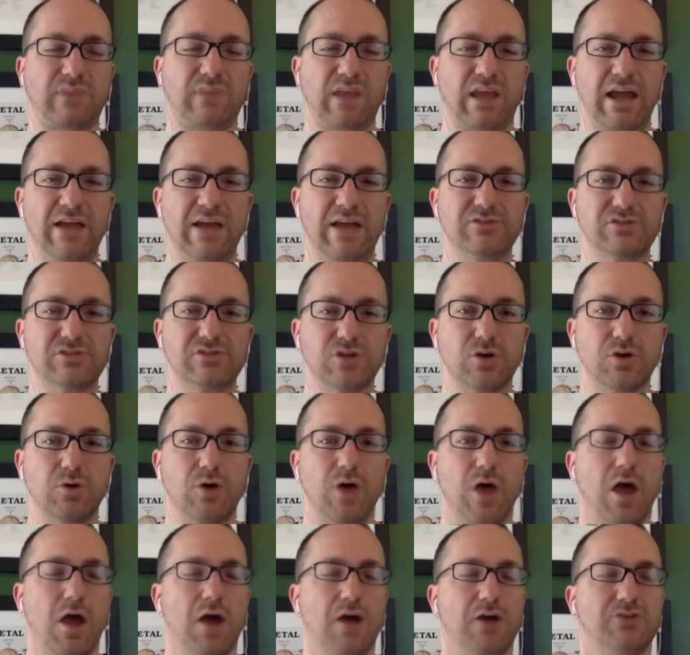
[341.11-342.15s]
And so
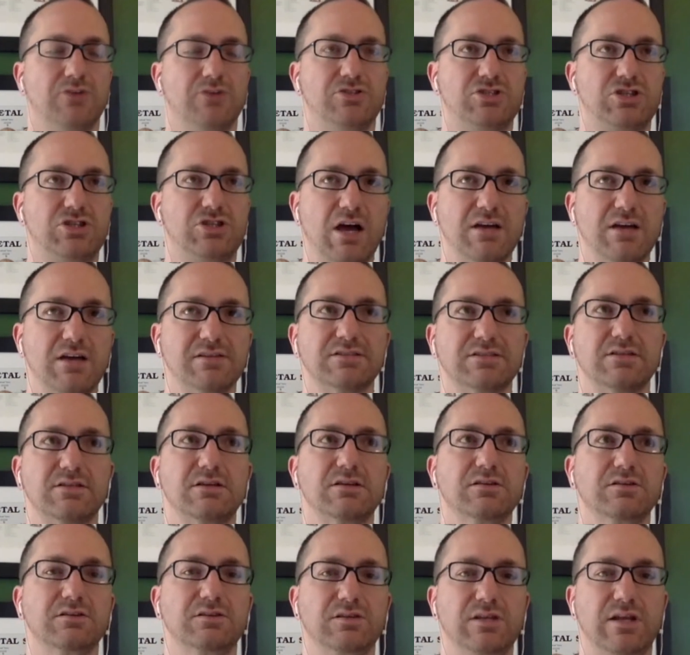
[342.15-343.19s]
just a
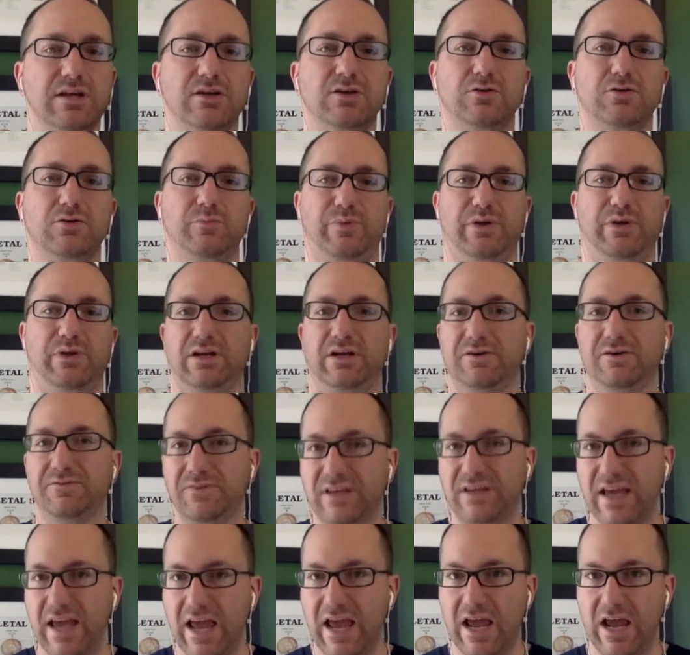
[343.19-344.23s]
little bit of
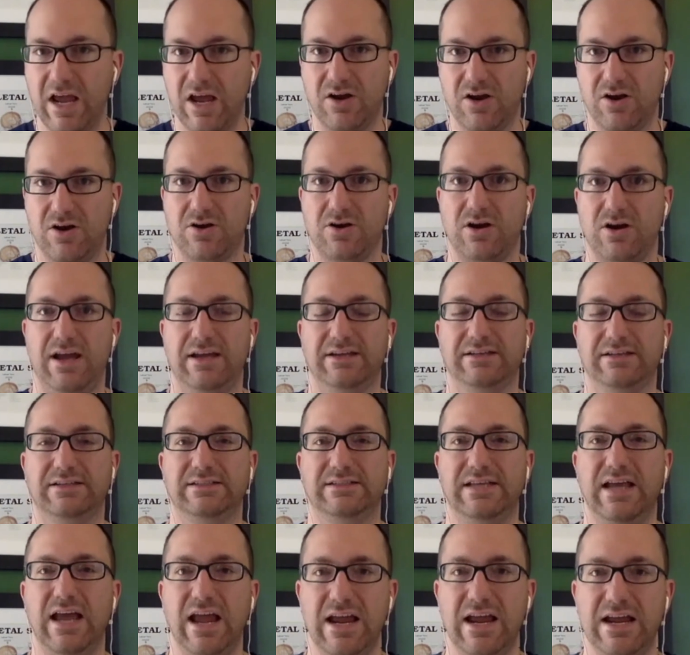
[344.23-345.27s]
care and
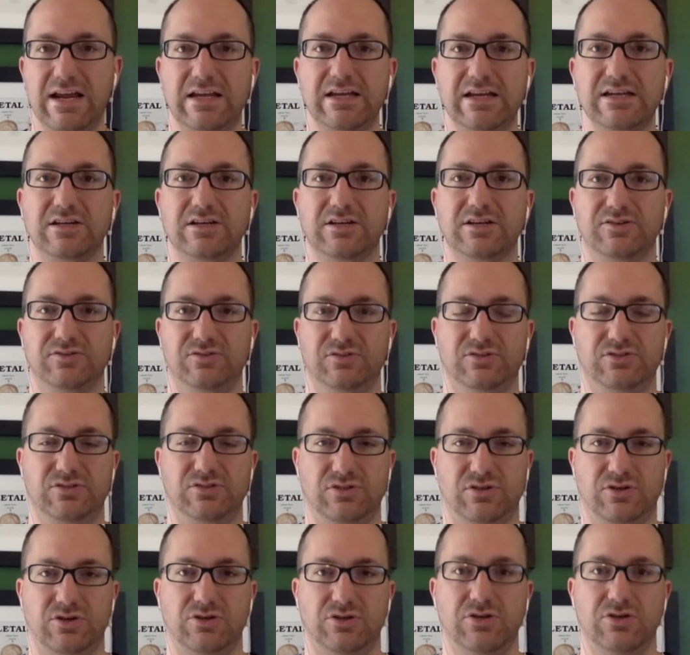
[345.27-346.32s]
taking
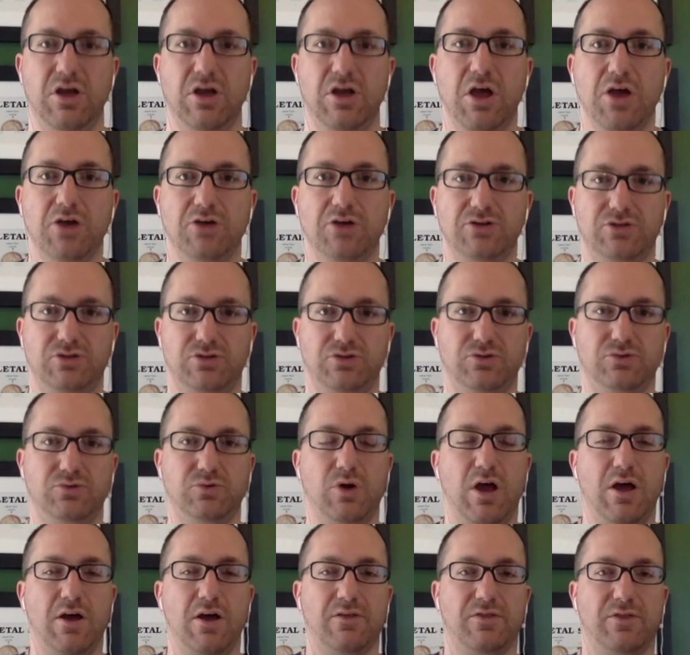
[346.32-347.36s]
concern to
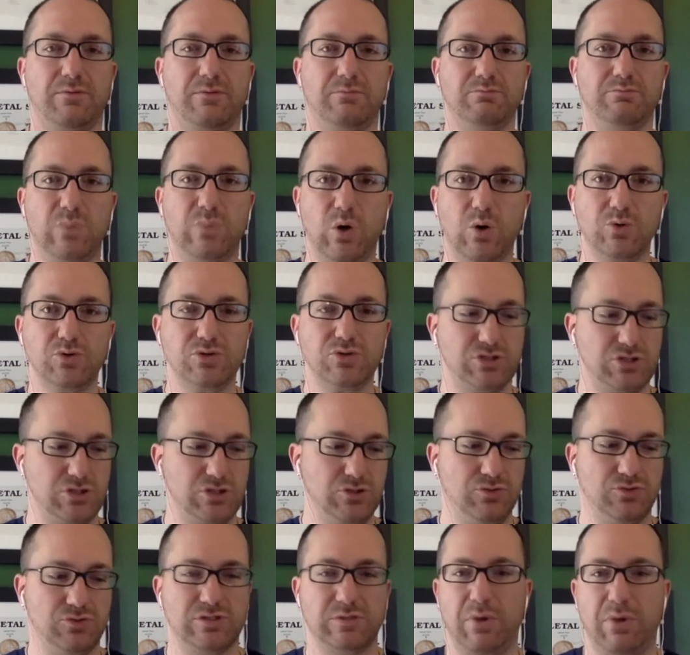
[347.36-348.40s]
the most
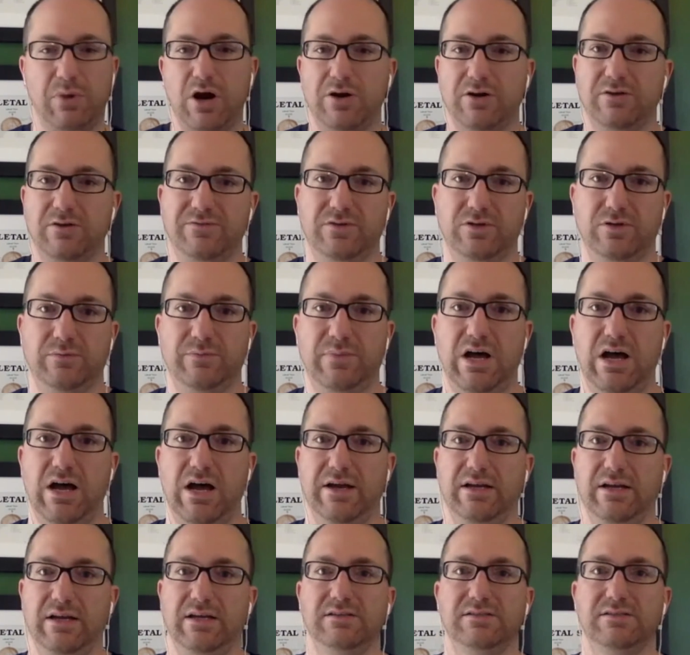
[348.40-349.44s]
used part of your
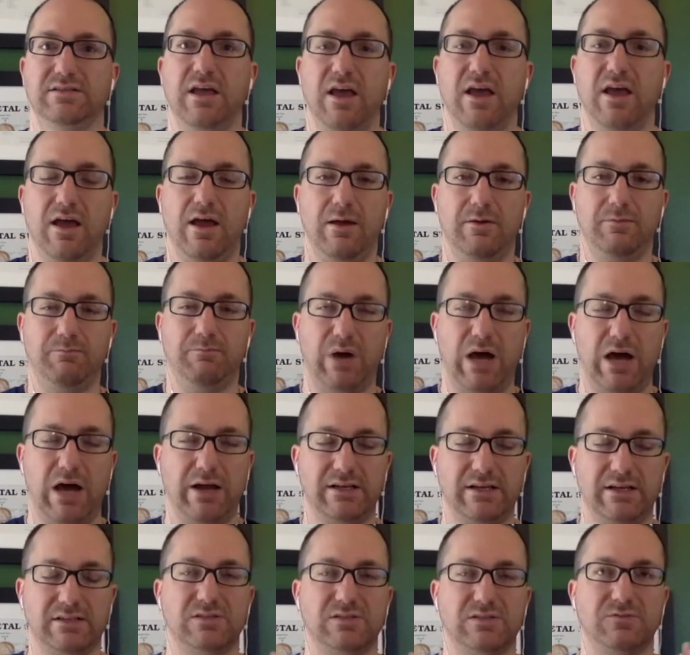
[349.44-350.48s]
bodies
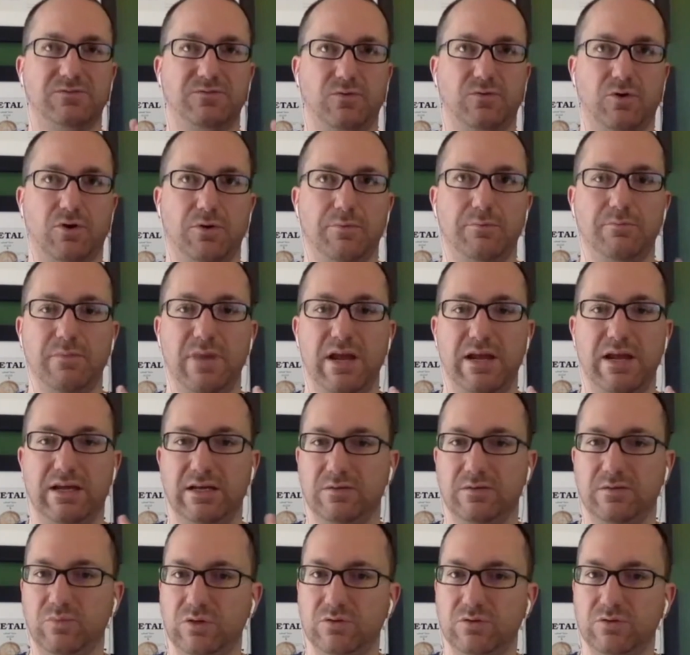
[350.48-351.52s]
for
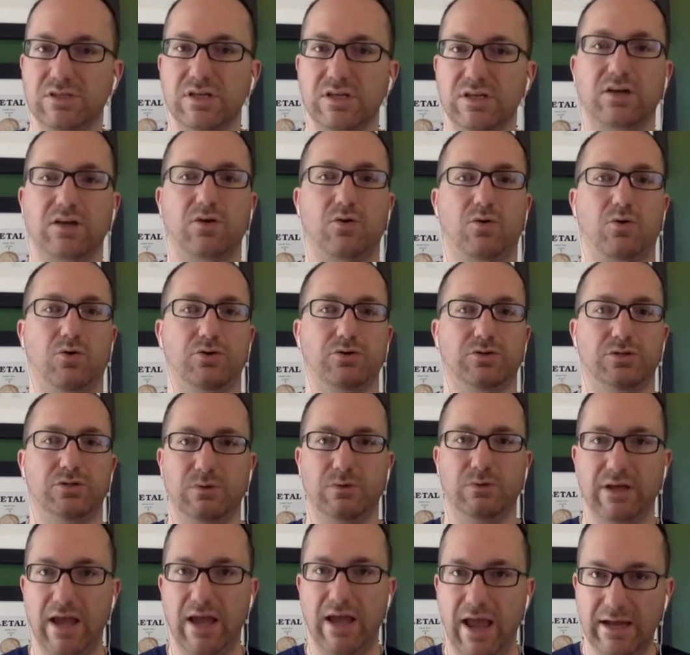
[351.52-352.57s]
making music or
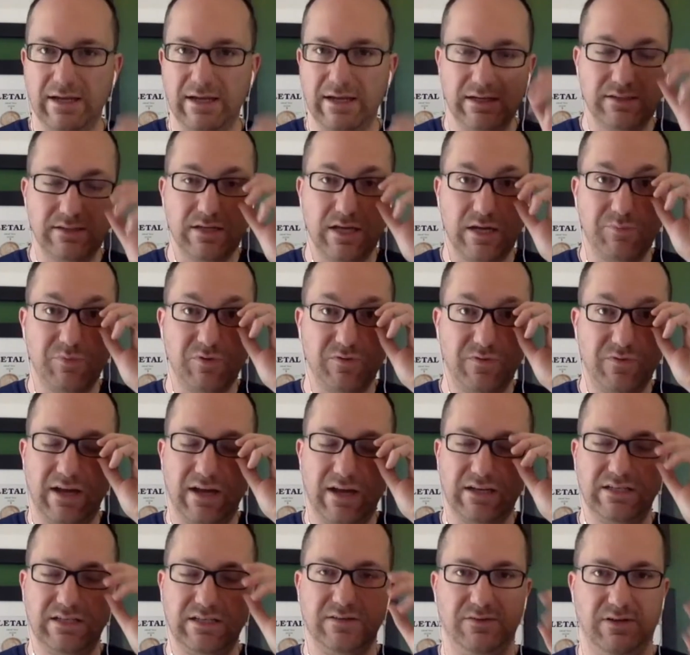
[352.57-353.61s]
doing any type of
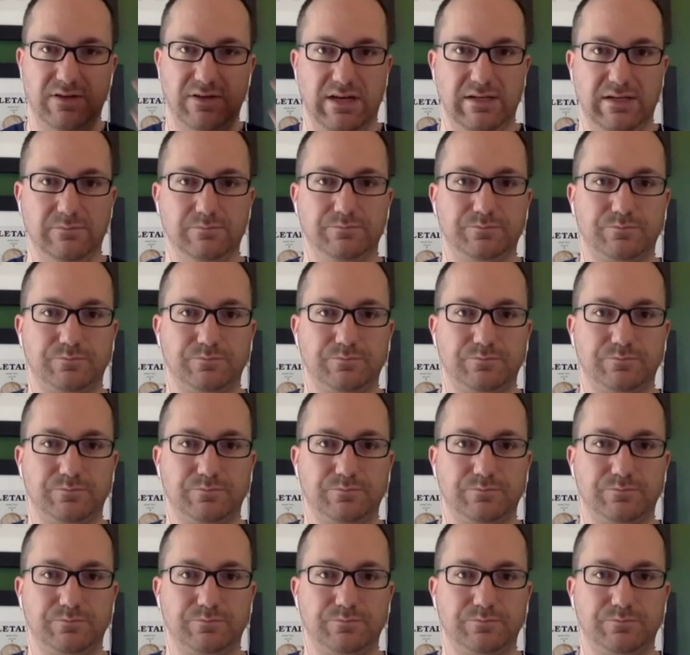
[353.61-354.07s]
activity